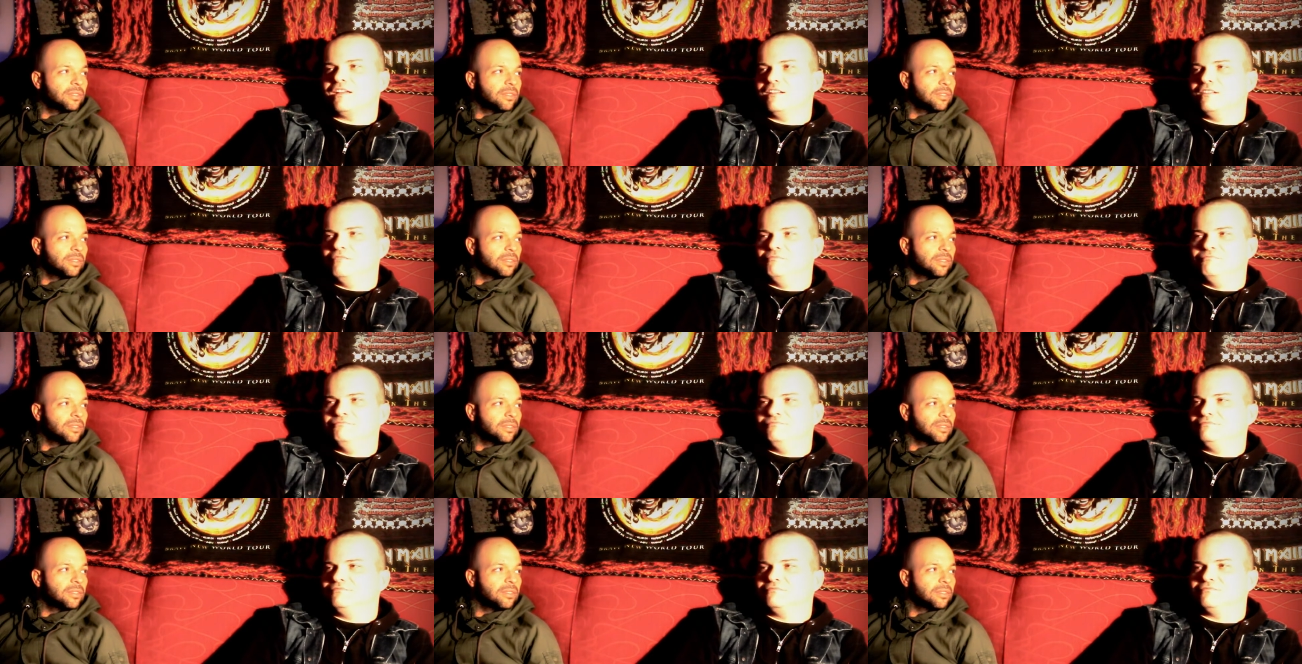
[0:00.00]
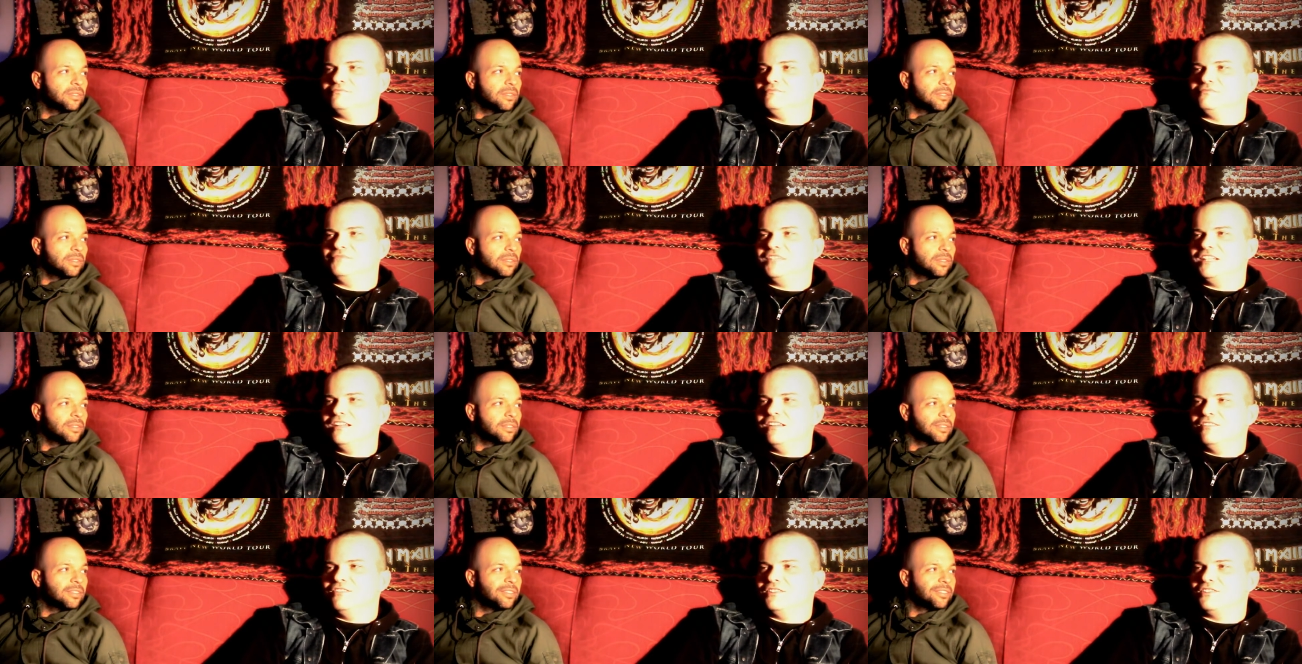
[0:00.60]
Speaker 1: gonna. You
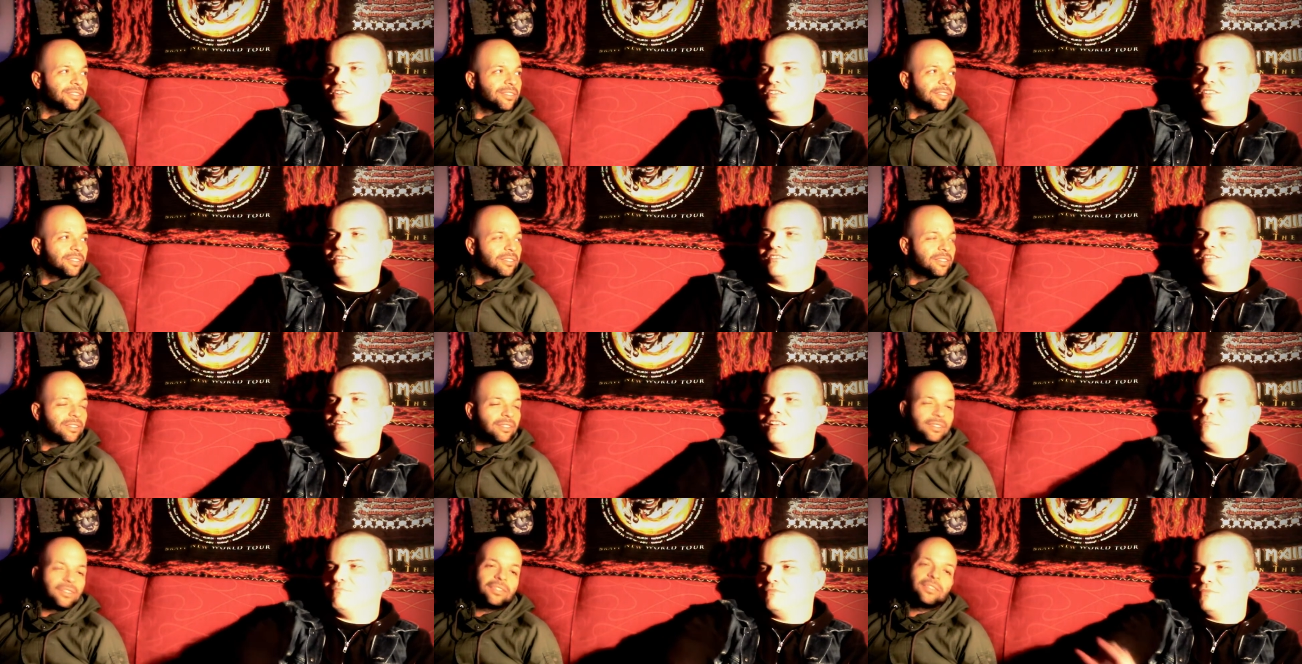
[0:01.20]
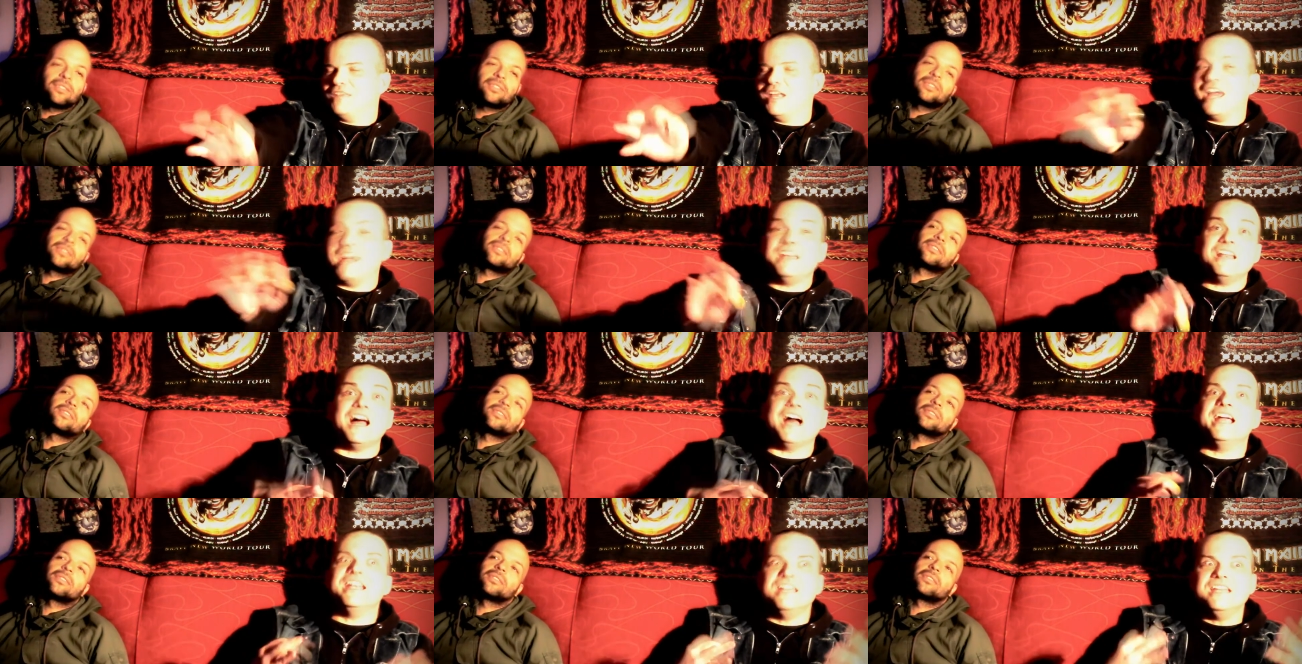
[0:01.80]
know, this is. I'm, I
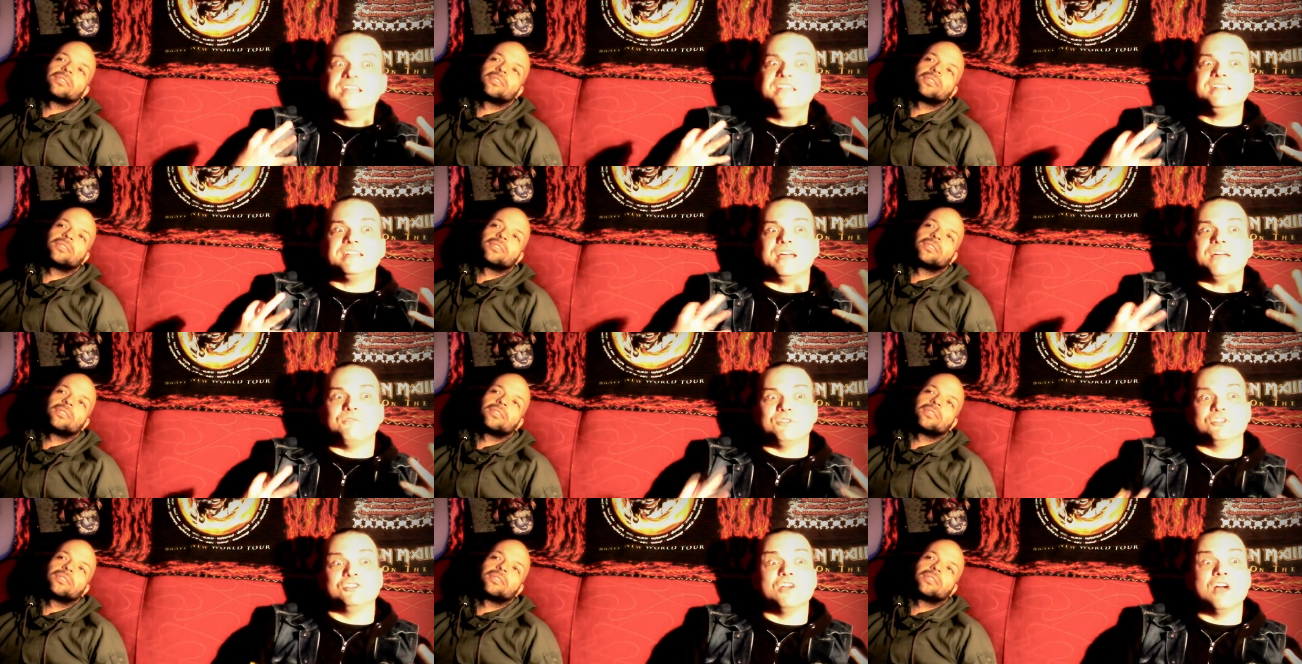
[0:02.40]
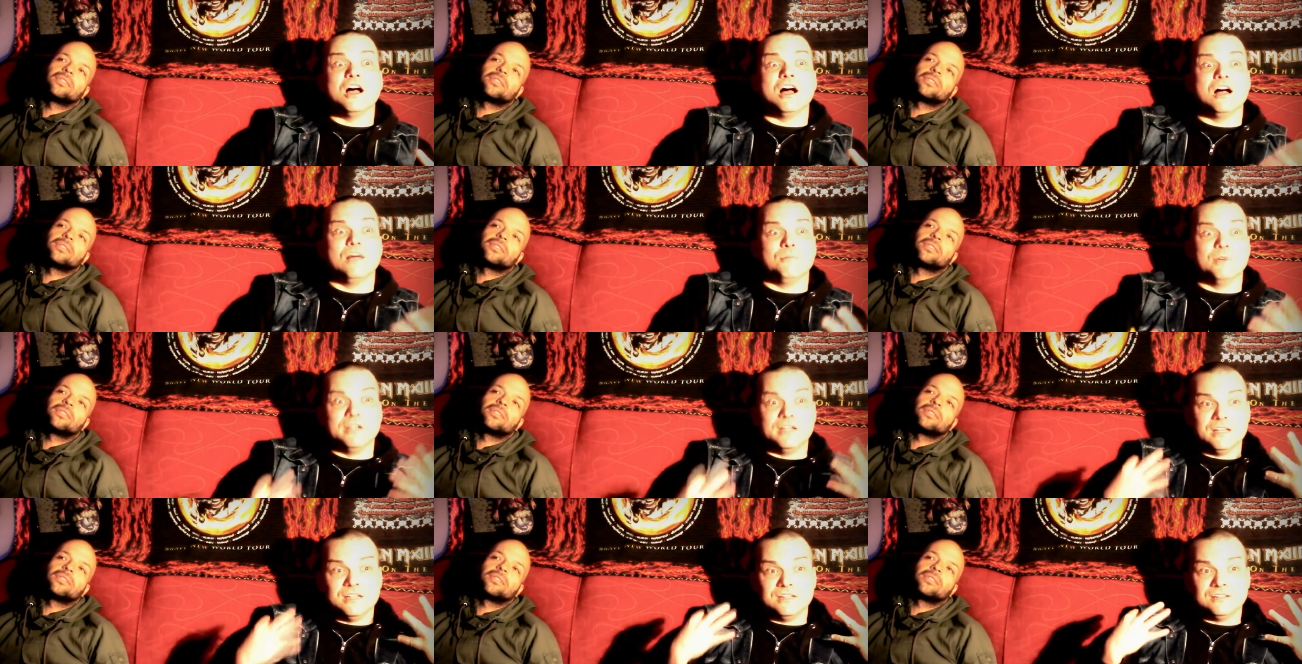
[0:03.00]
I need to have a job. I
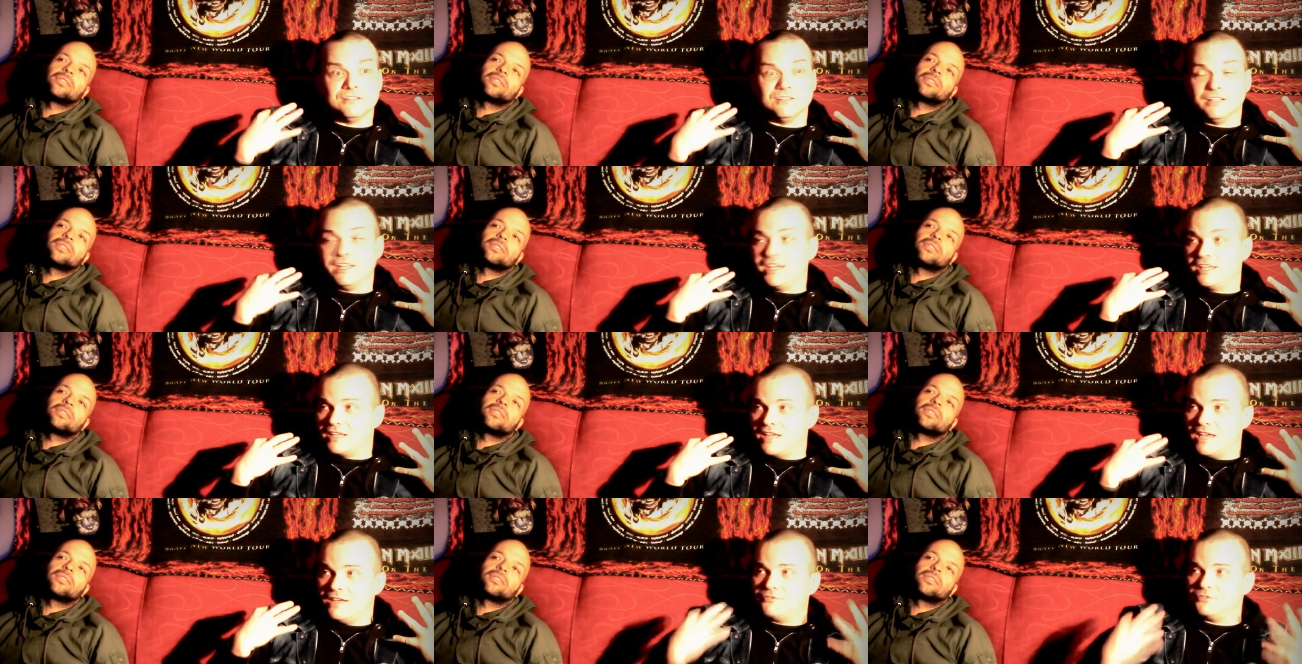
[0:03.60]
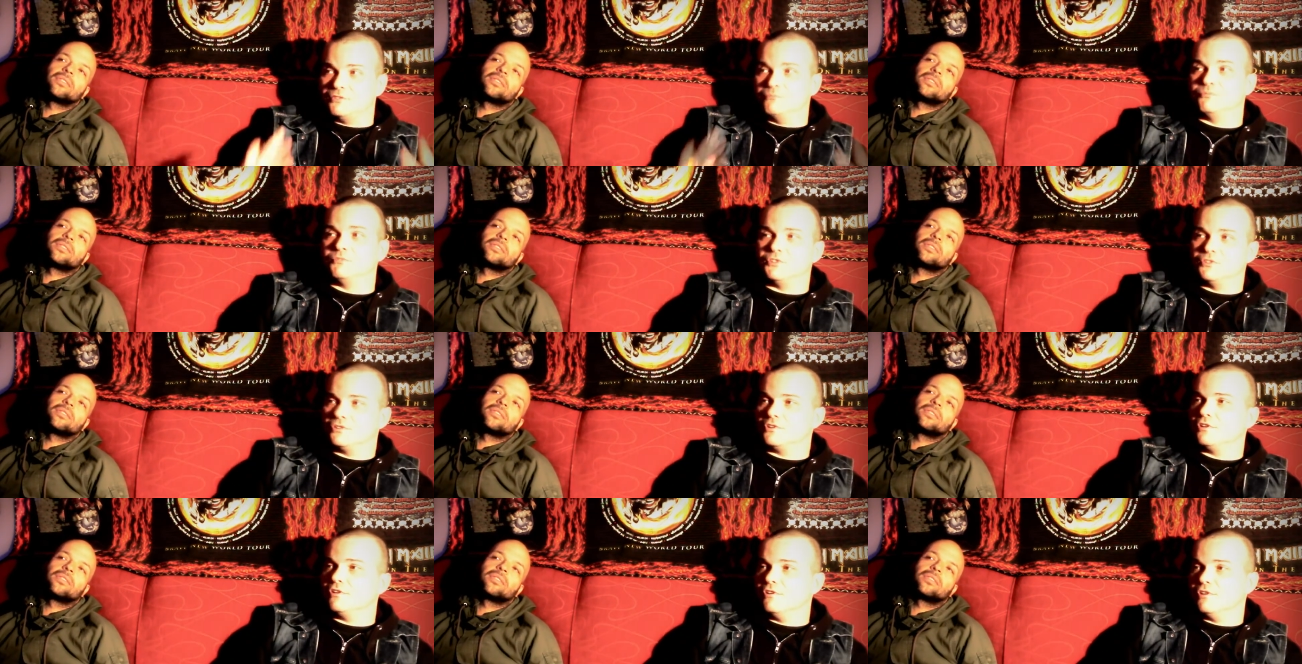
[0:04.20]
need to like have some
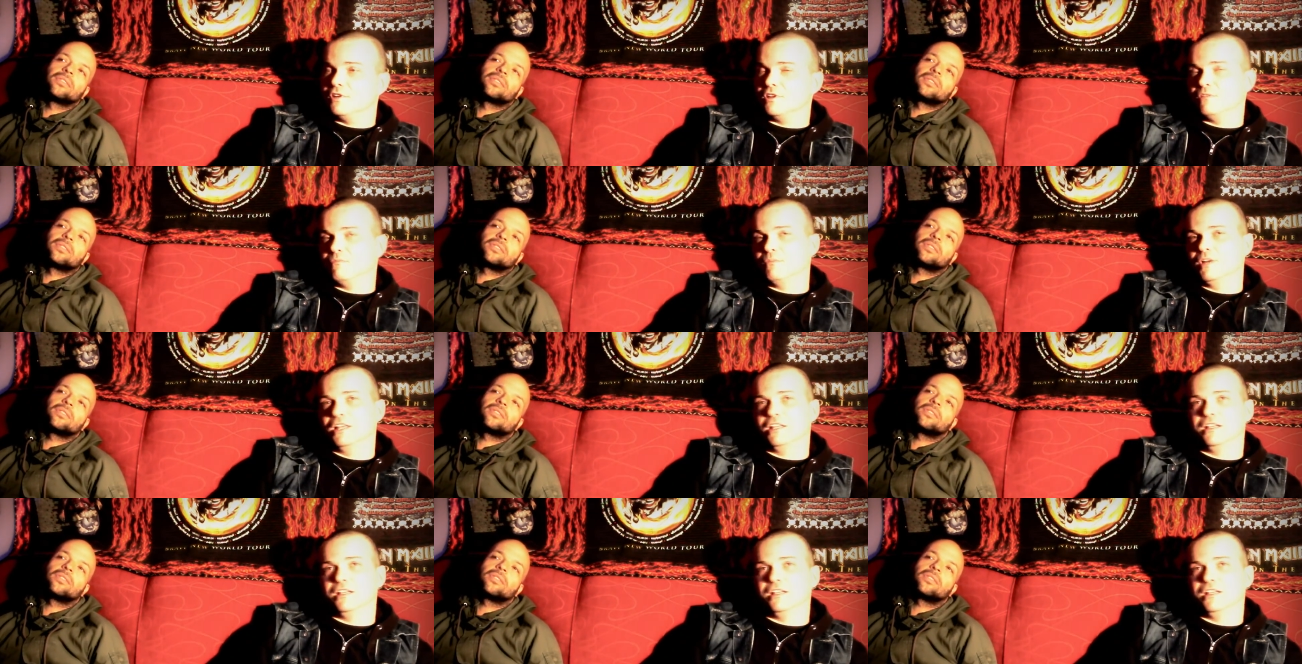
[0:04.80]
security in my